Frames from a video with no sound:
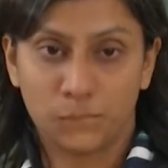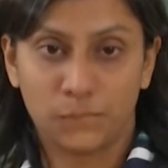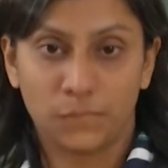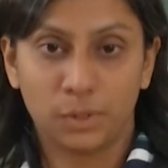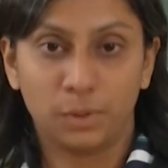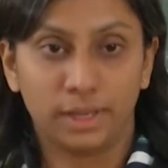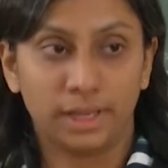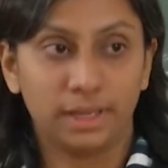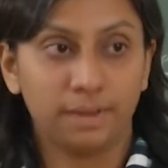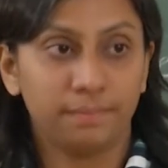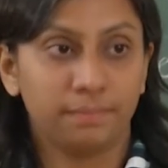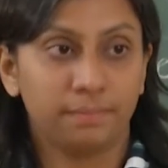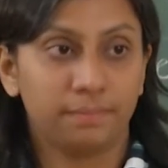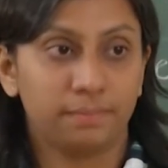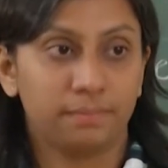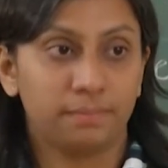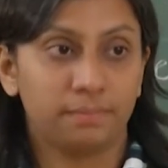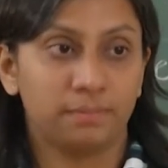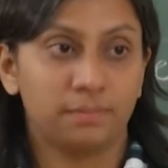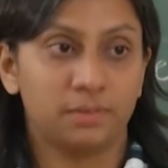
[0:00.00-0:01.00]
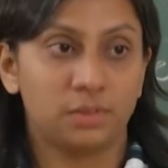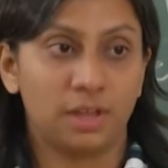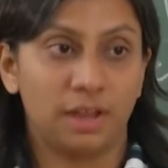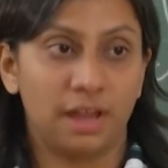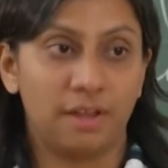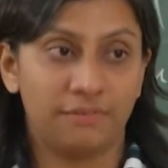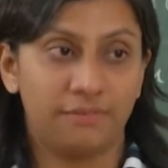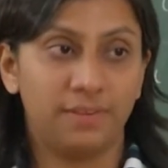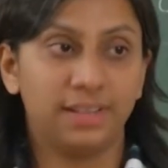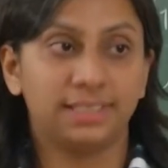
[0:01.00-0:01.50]
Okay, so
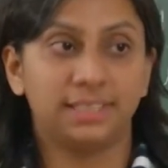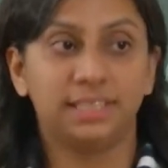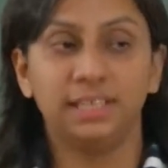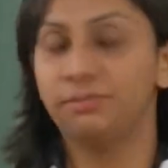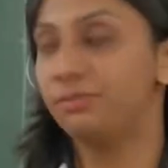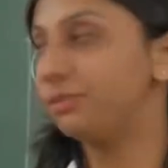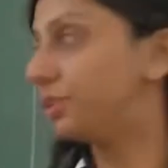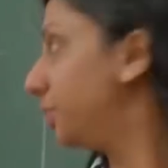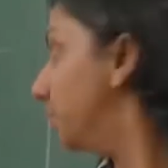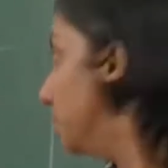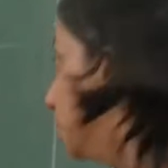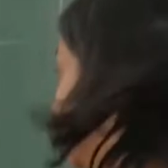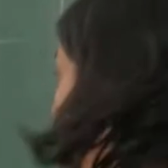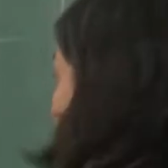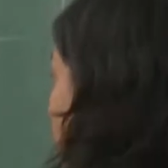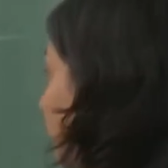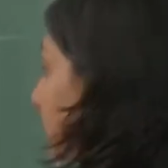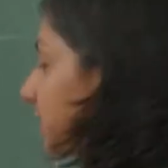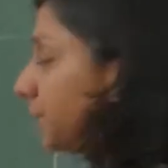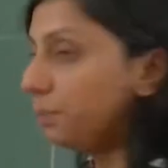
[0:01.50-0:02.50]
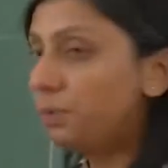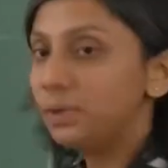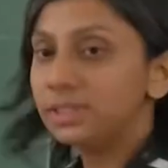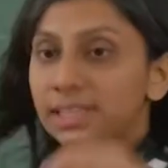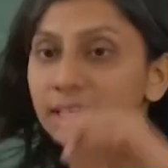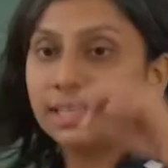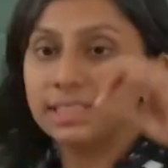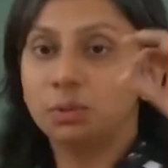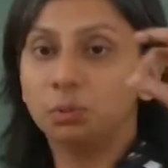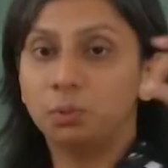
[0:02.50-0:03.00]
I've fixed d for you. Suppose
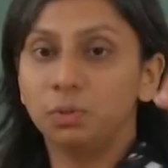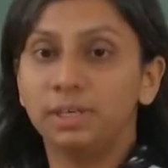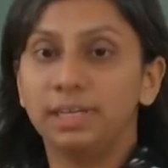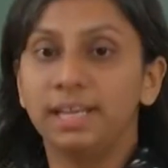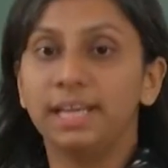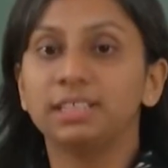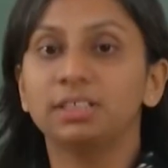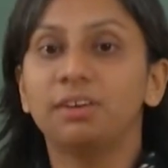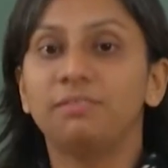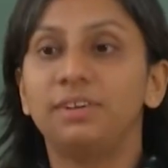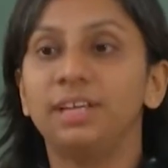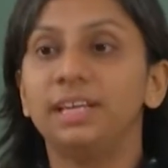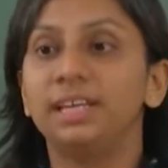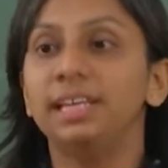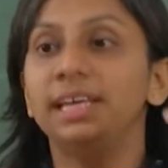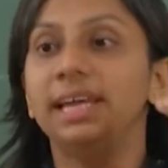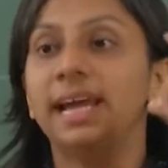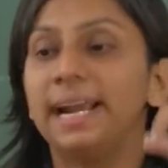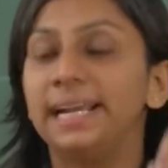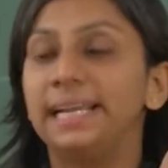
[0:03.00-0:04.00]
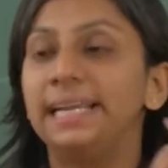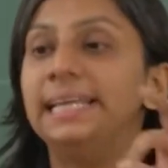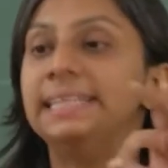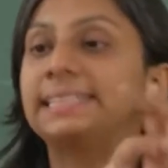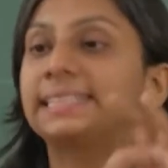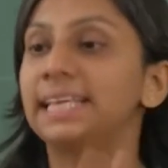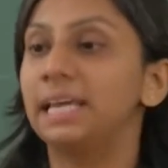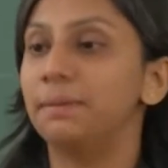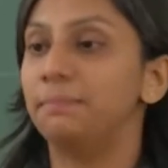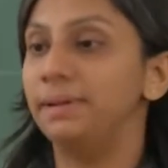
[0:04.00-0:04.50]
there is a vertex of degree at
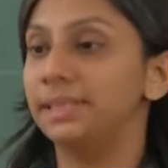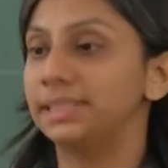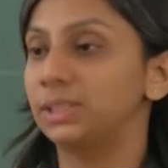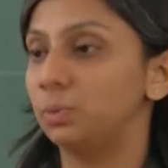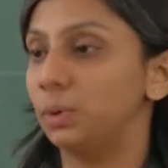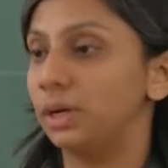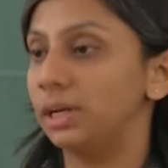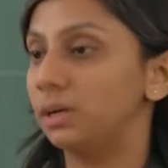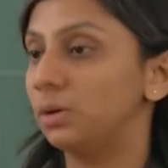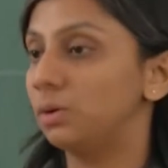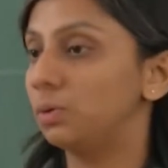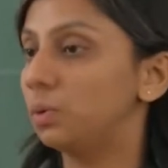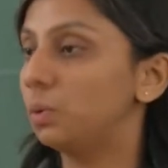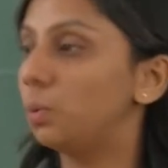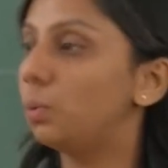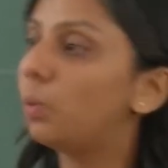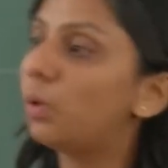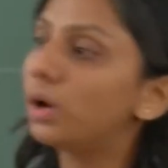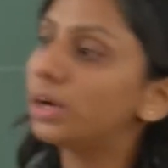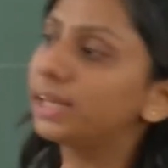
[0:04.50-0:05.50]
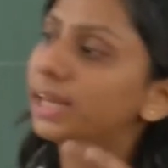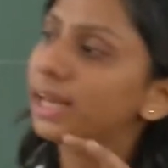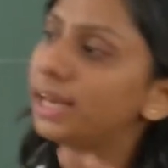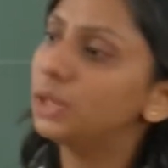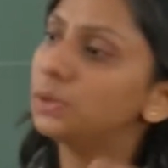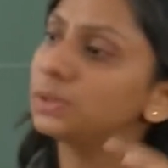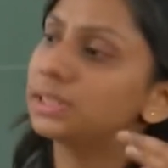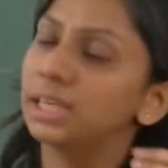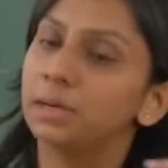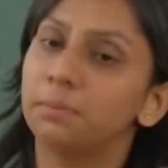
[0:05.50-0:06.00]
least k plus 1. What can
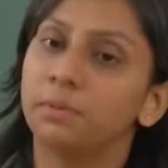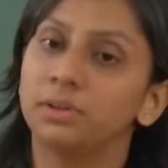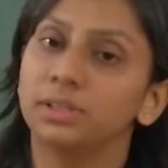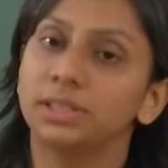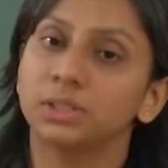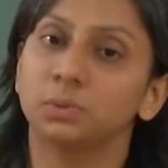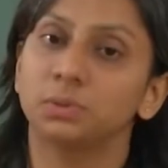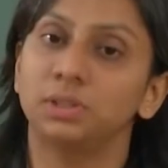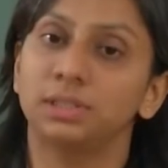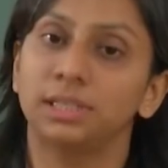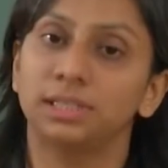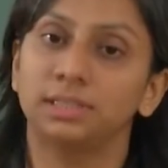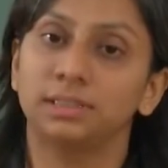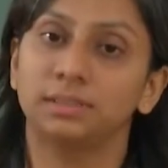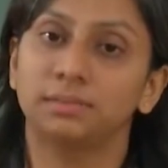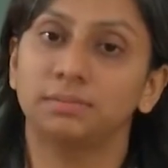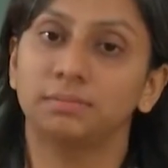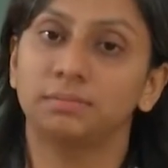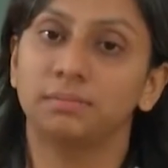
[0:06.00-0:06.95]
you say about this vertex?